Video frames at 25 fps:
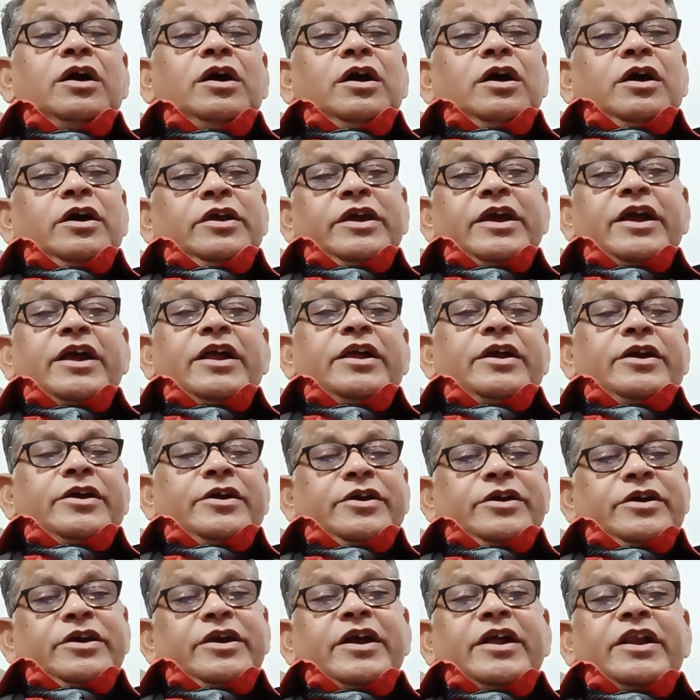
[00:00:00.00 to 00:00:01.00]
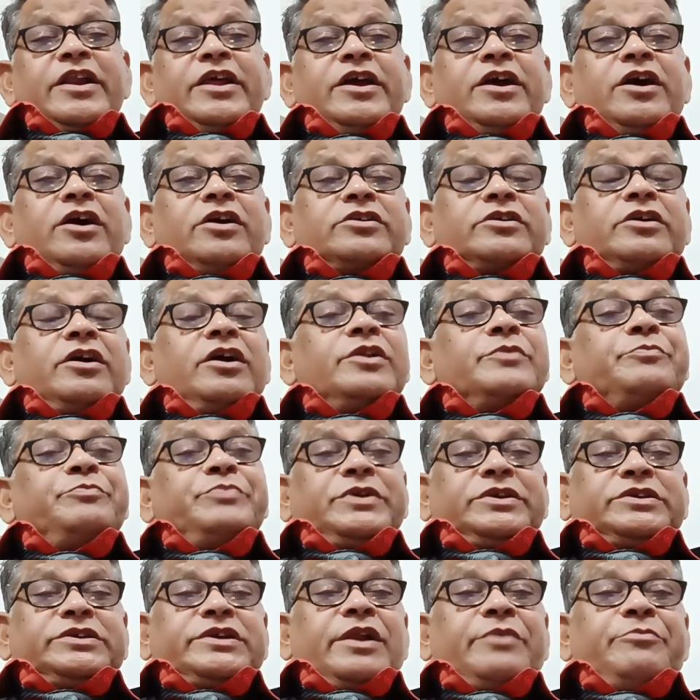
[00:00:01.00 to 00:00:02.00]
ADR are
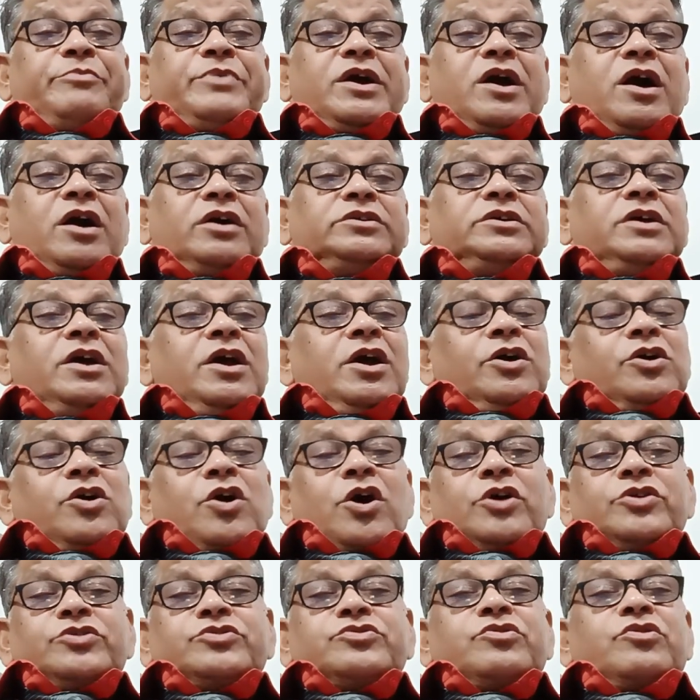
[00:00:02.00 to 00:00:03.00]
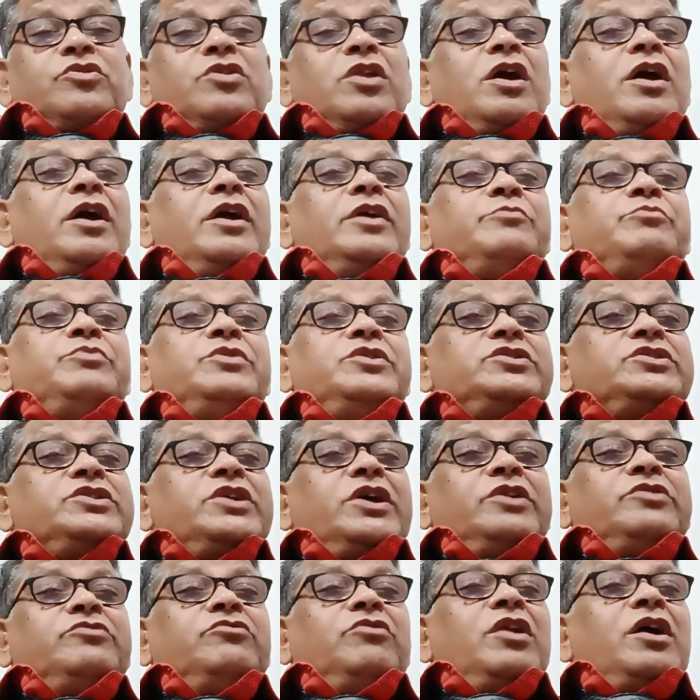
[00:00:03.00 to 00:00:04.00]
prescribed, because constitutional law,
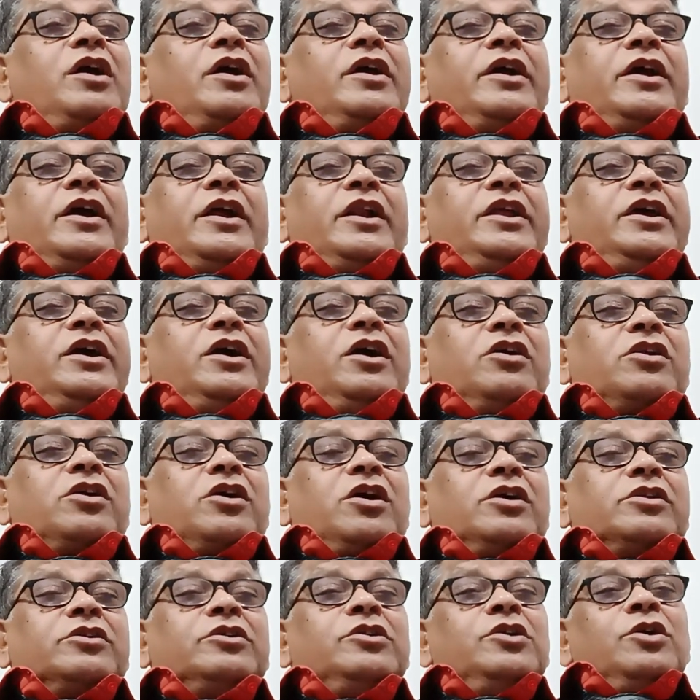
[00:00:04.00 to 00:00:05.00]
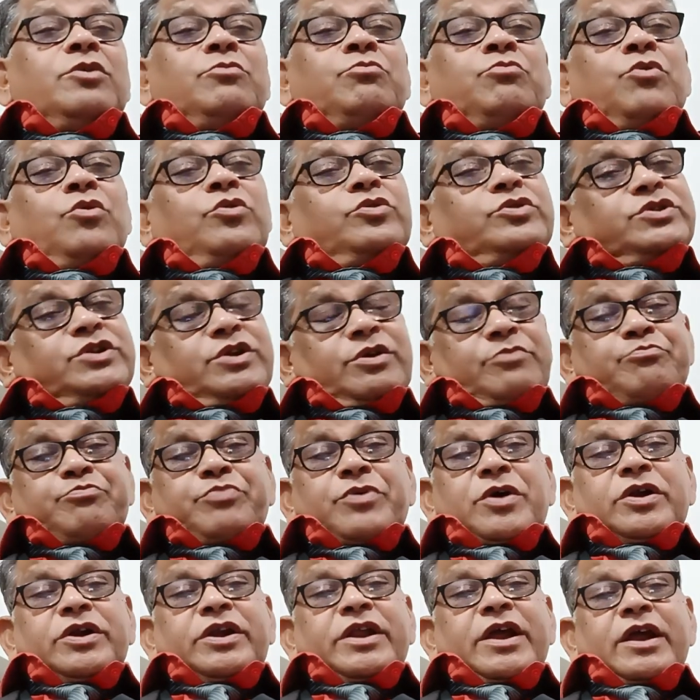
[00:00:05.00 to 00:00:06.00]
administrative law, ADR are most
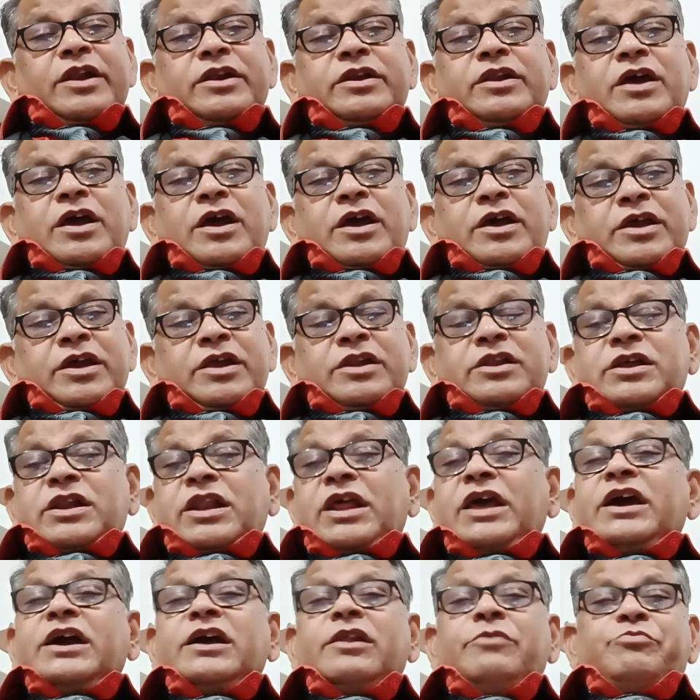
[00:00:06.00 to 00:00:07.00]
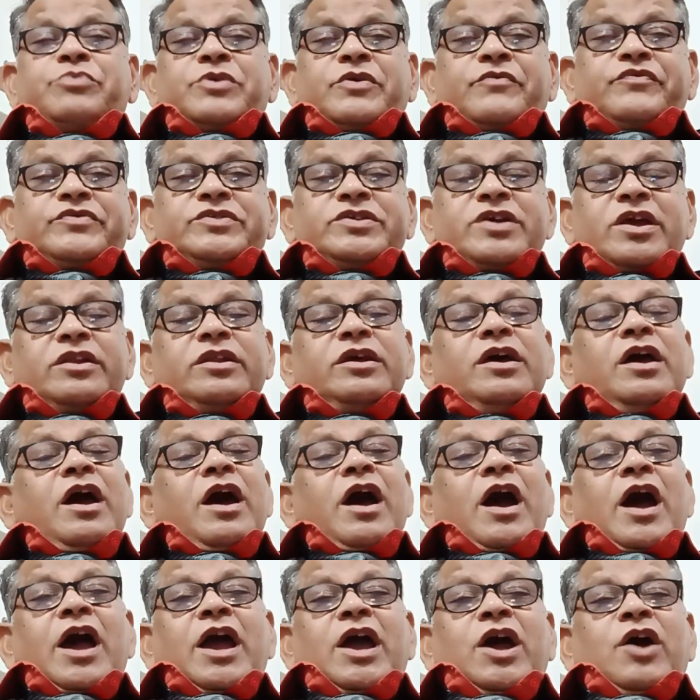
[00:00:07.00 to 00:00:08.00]
important in legal profession.
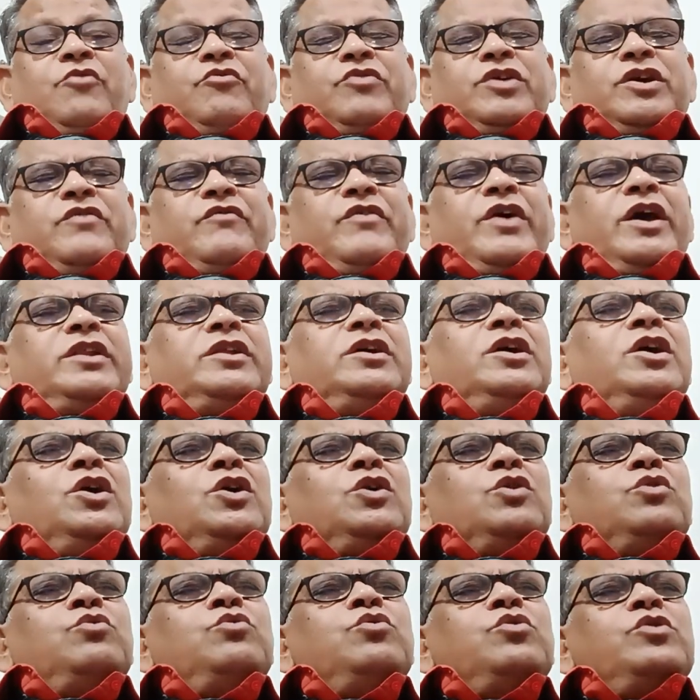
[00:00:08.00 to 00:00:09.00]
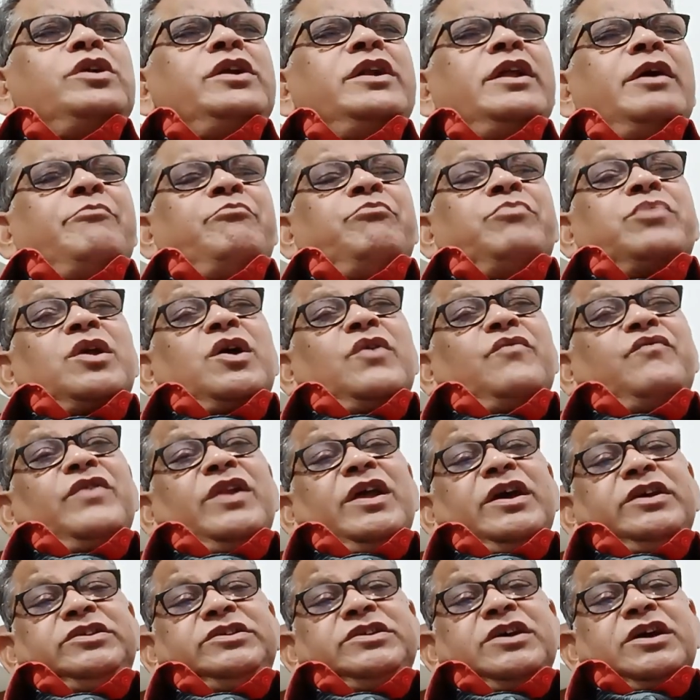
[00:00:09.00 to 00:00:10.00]
I have given good number of
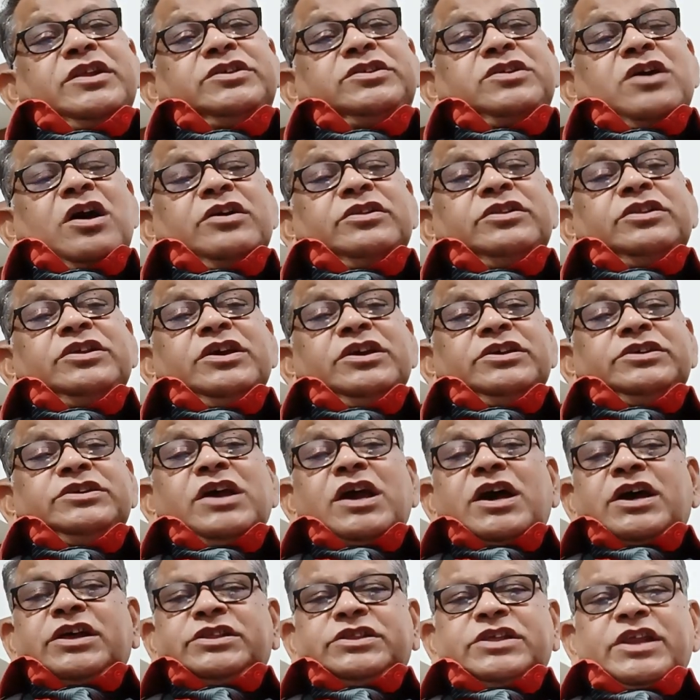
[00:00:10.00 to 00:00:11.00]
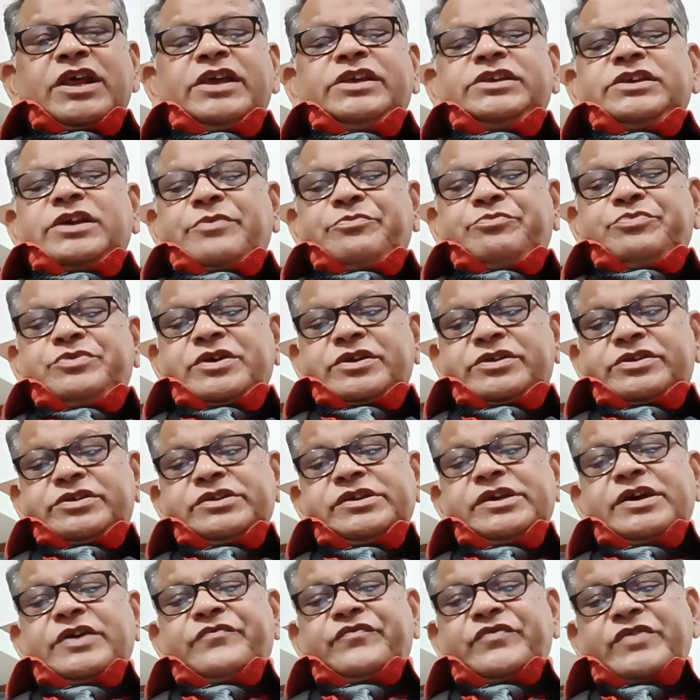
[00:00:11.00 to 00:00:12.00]
lectures on these three subjects,
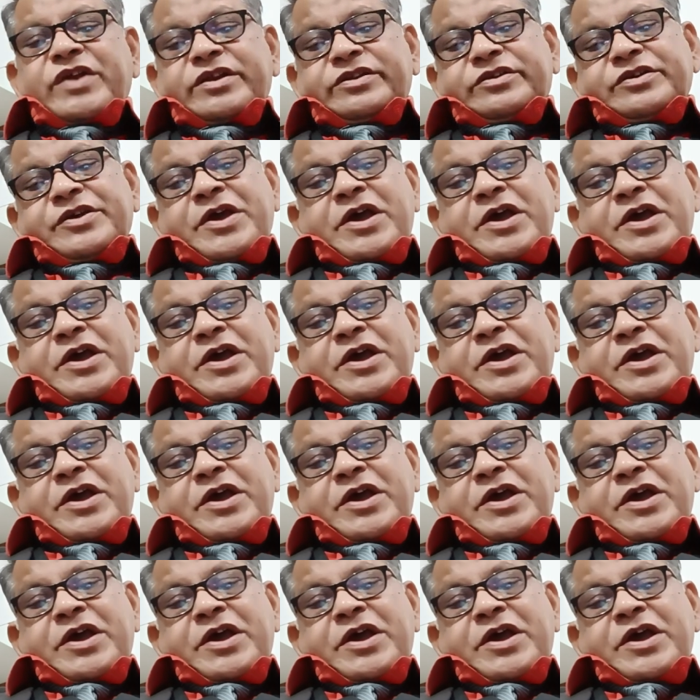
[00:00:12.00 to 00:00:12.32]
dear friends.